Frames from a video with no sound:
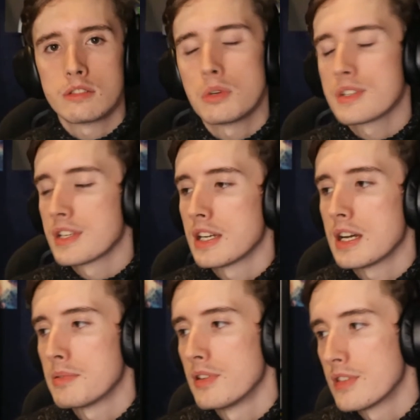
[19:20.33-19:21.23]
of what's going to
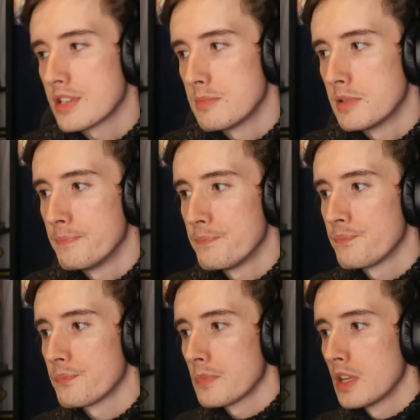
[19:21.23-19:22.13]
happen in the summer.
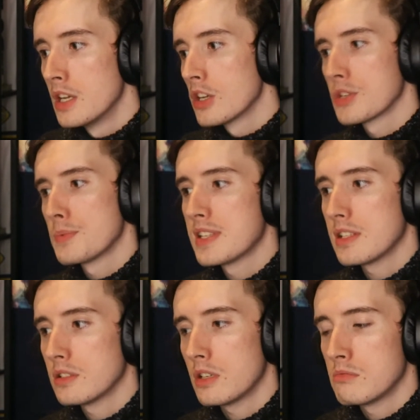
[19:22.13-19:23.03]
Because we
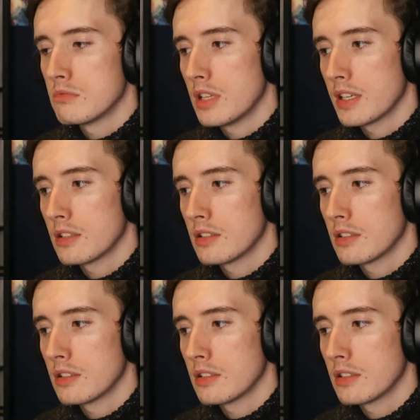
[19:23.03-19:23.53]
still don't, like...